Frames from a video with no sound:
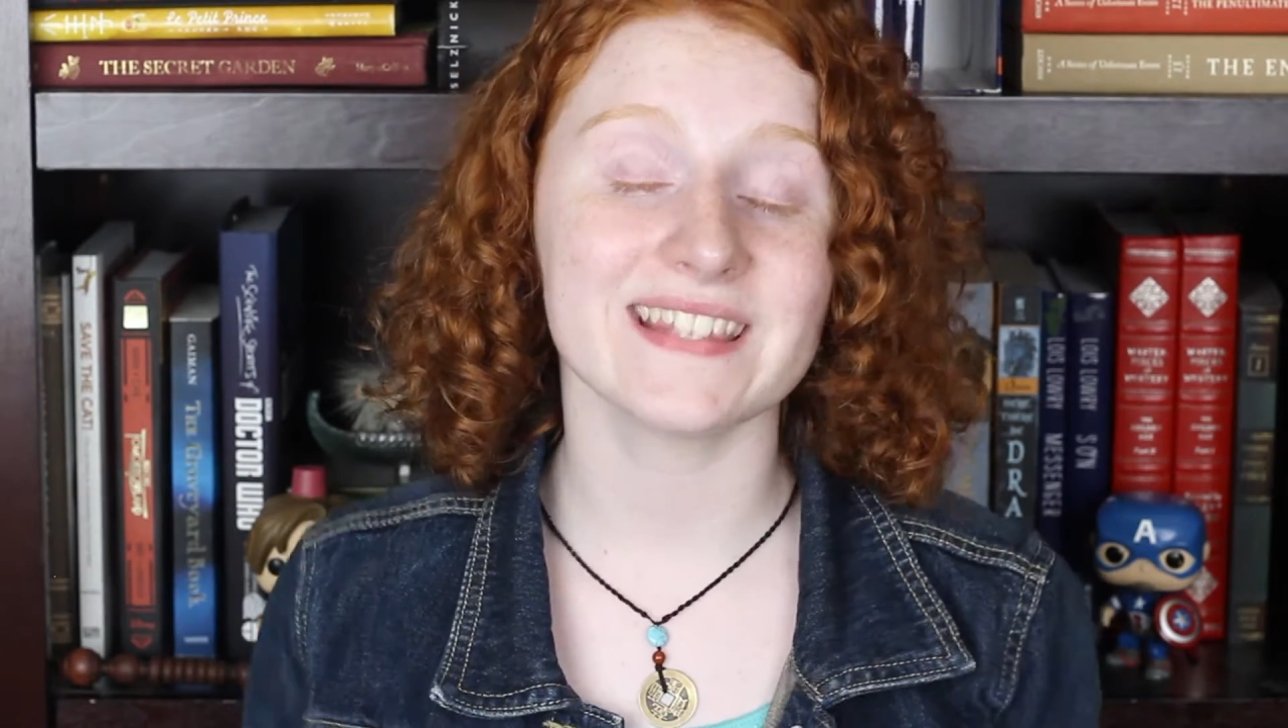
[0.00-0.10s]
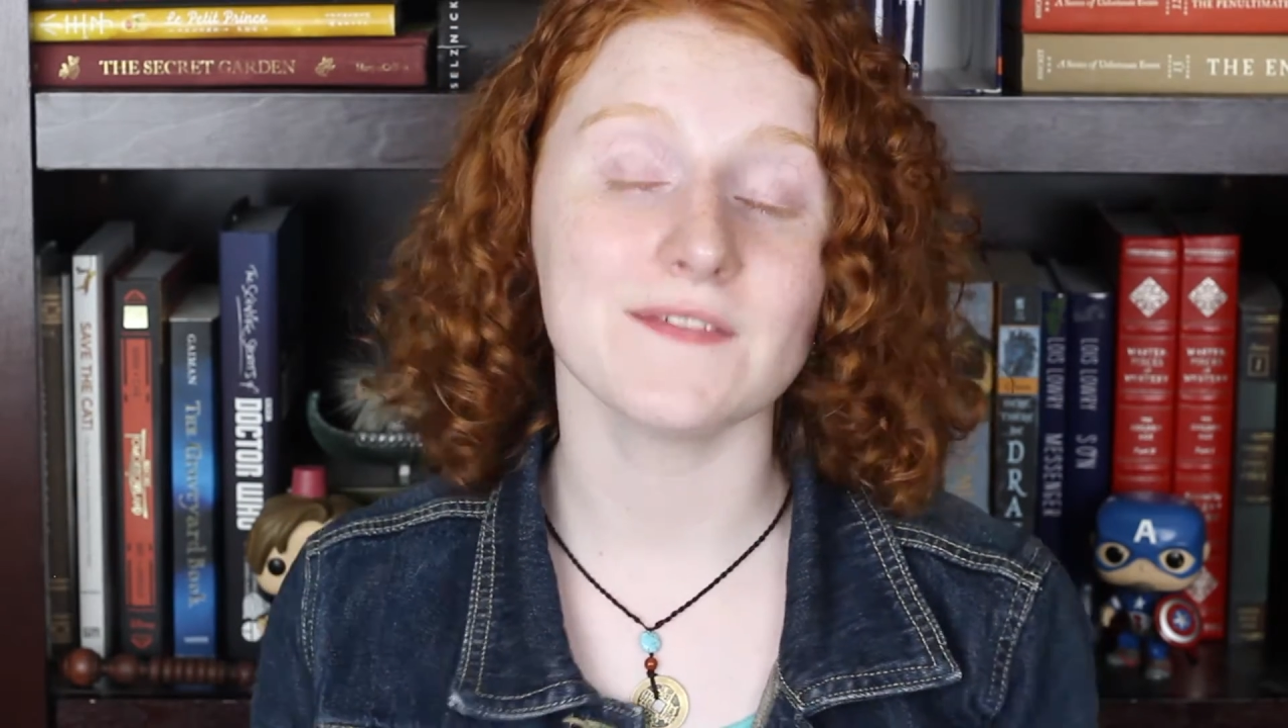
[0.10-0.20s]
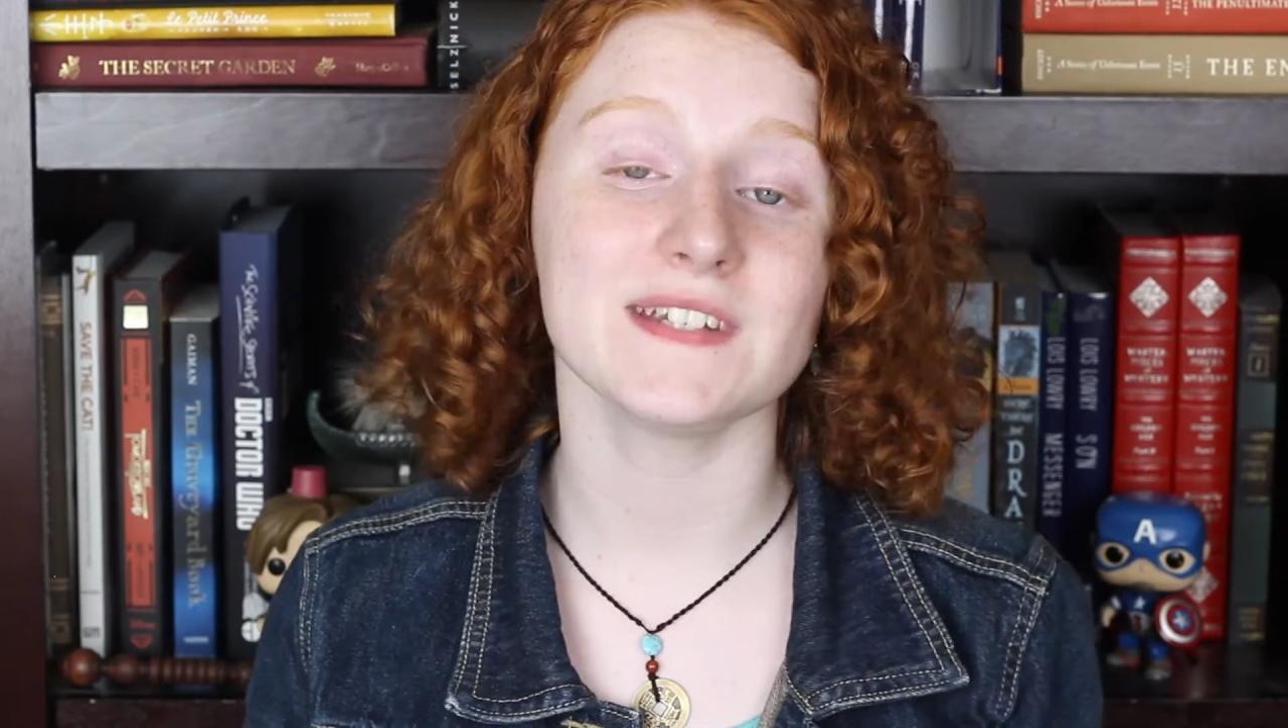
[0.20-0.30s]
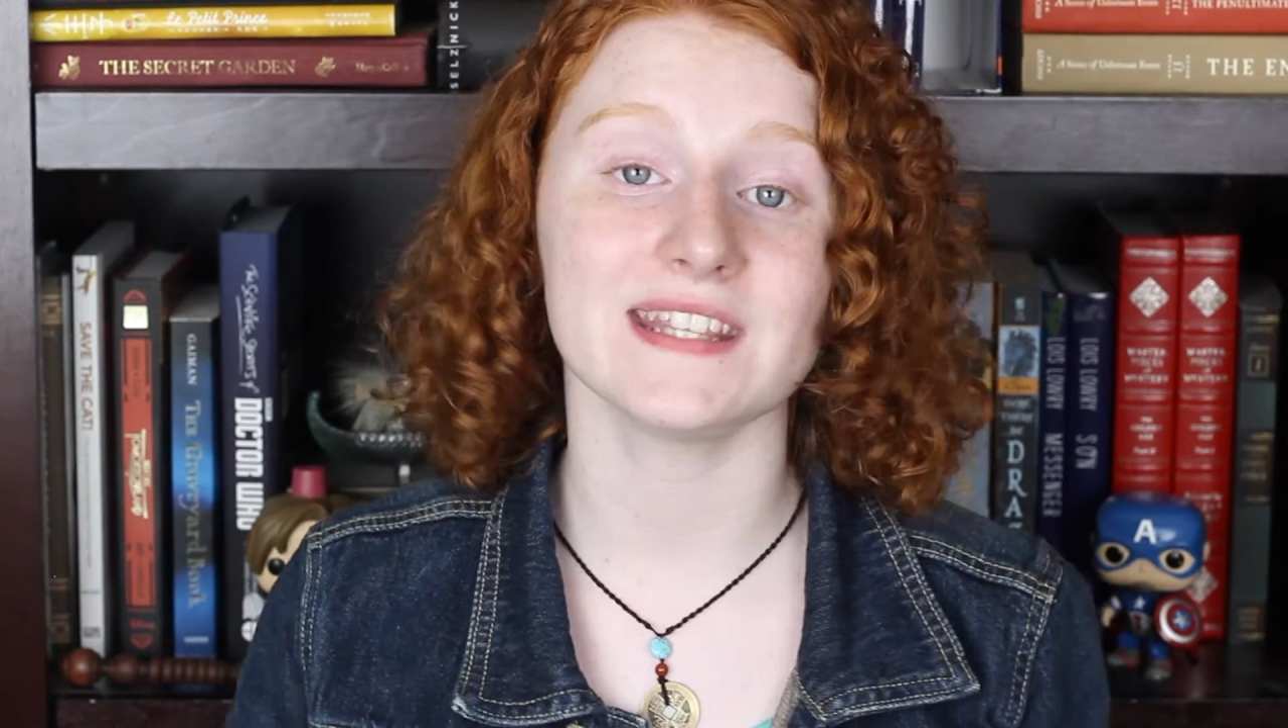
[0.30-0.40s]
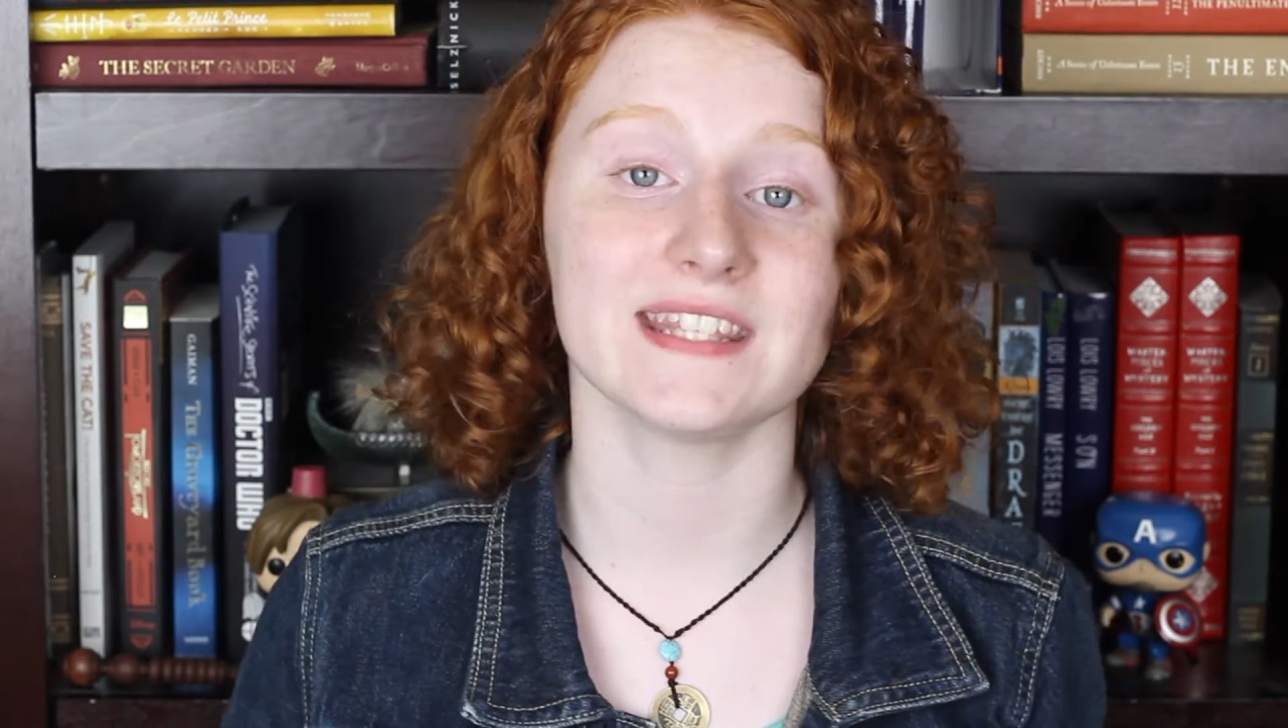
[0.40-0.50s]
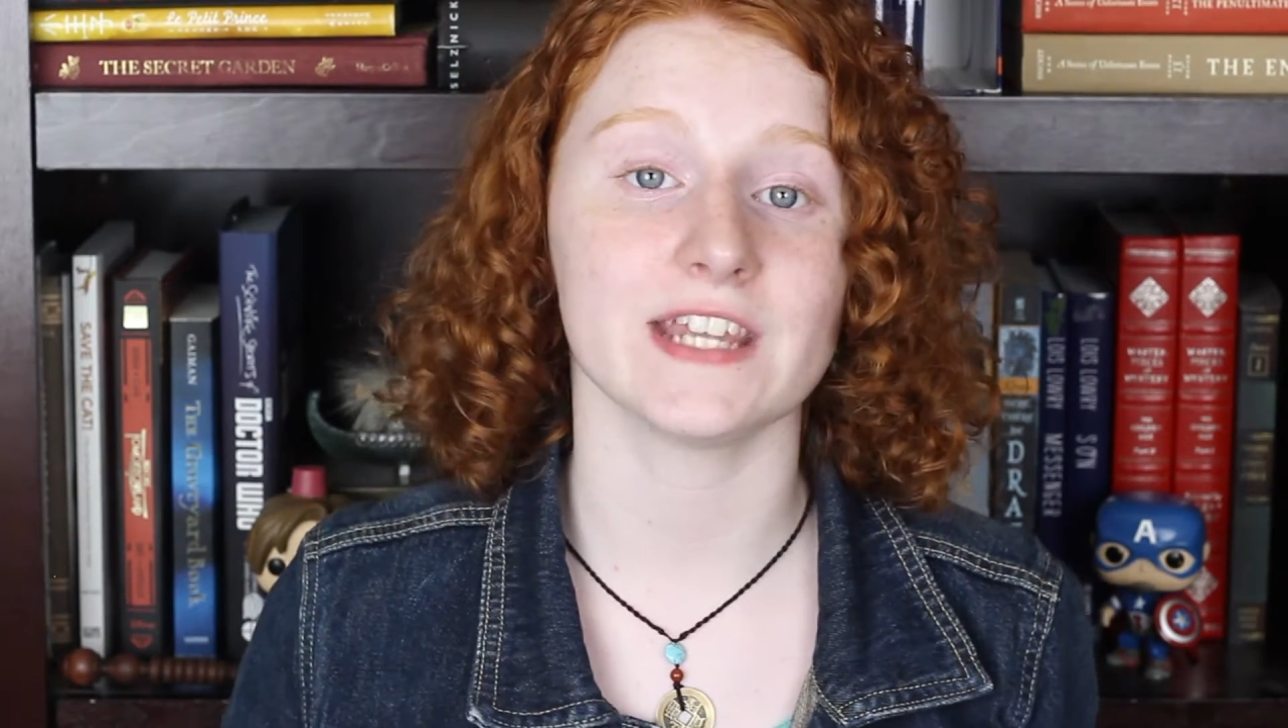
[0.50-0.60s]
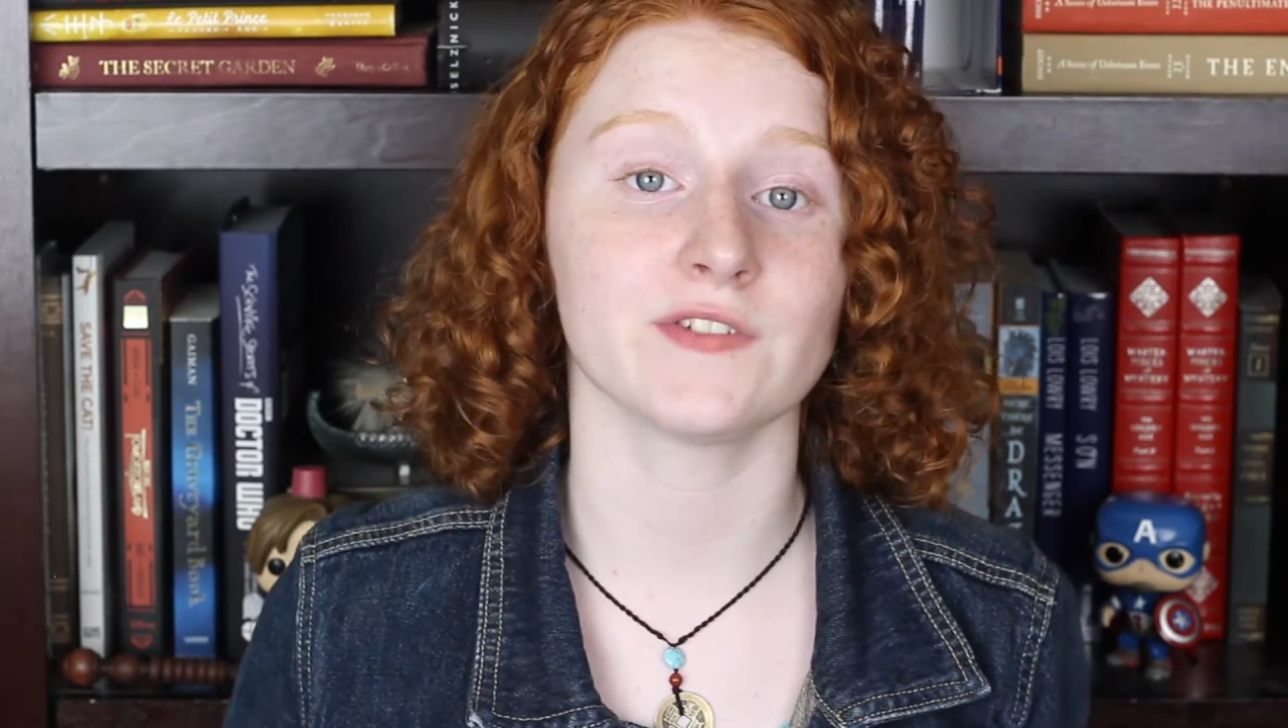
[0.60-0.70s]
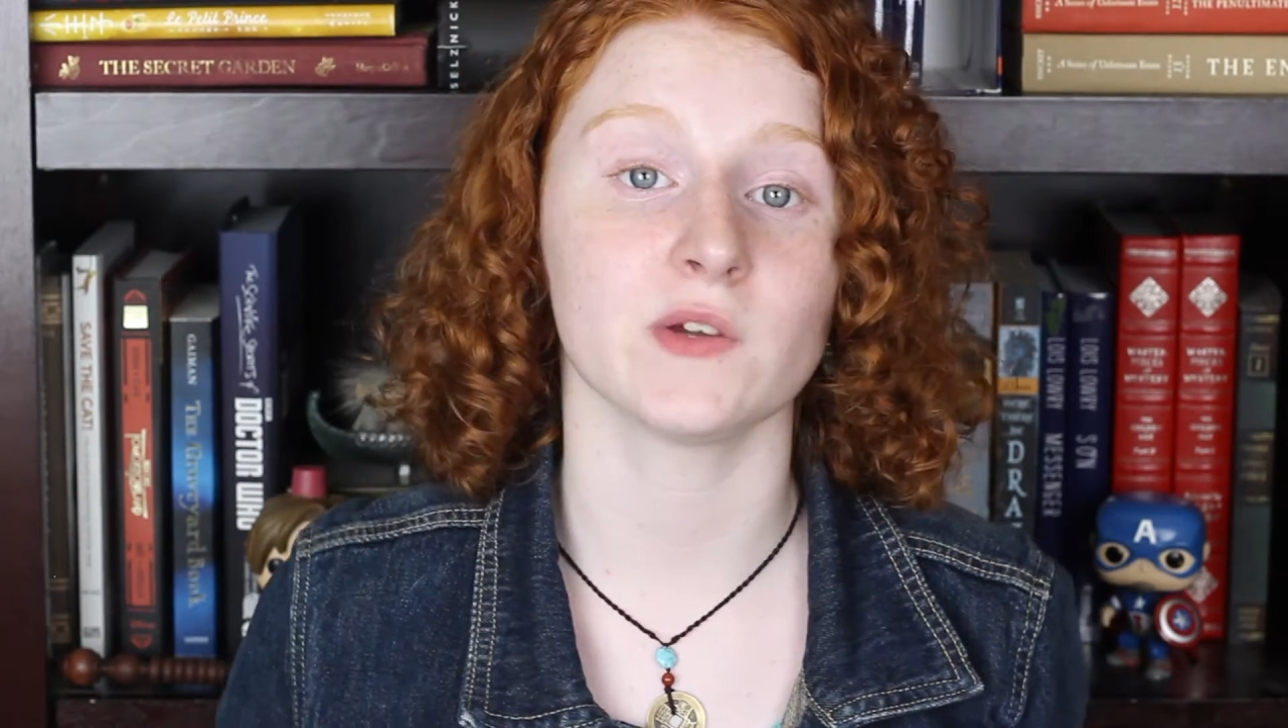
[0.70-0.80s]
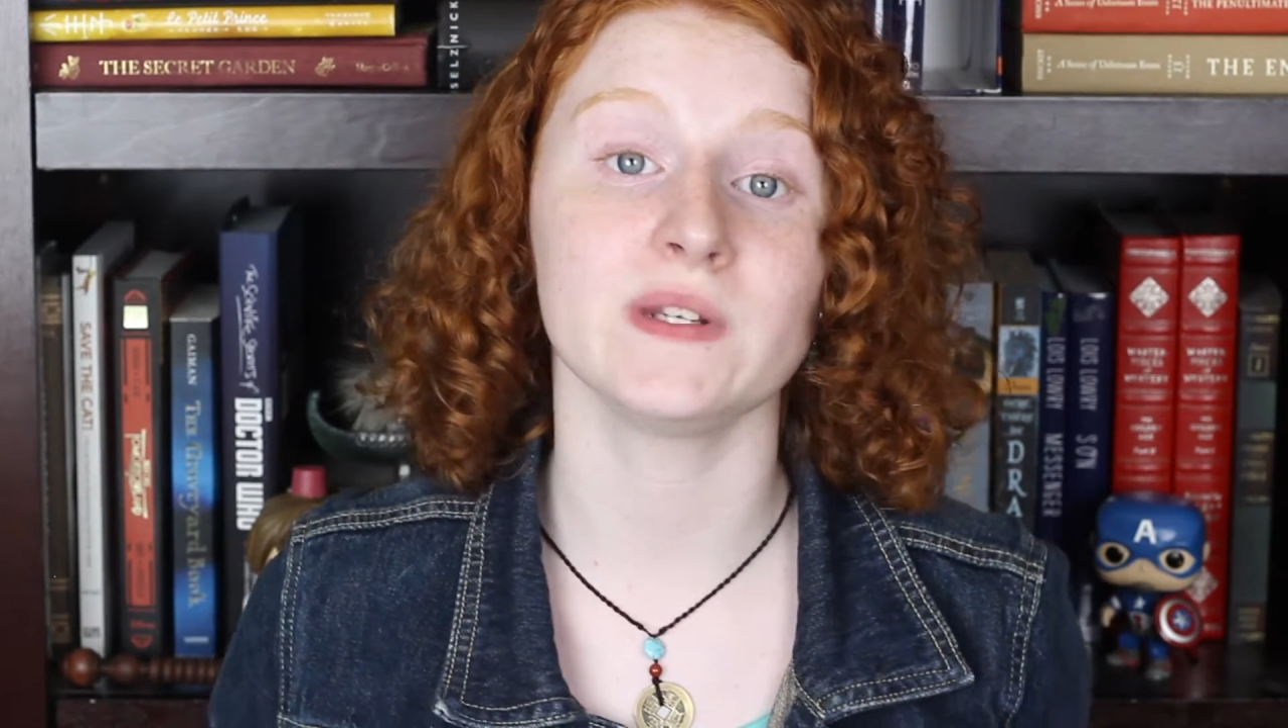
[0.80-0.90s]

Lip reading: 17th century,